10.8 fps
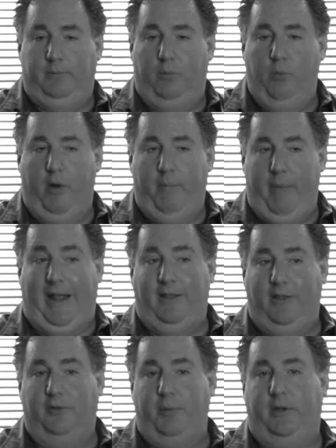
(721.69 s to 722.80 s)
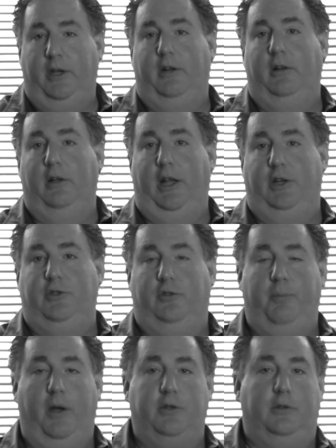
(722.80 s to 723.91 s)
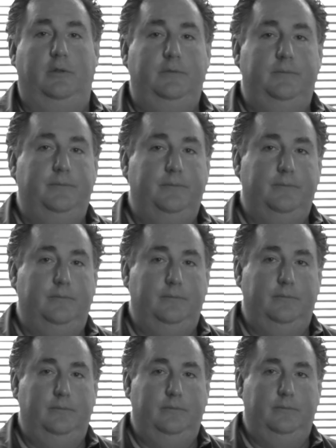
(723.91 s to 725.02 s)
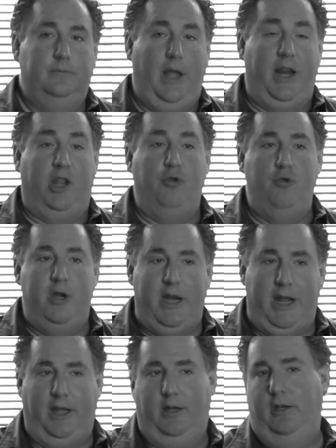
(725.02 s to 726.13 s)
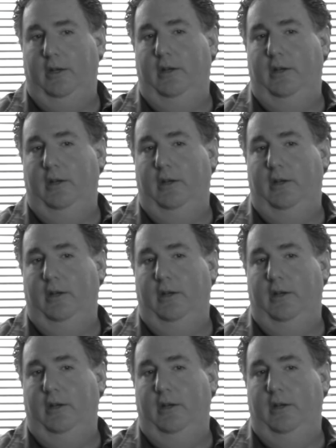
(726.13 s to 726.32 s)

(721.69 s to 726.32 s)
what made this particular lecture special and a unique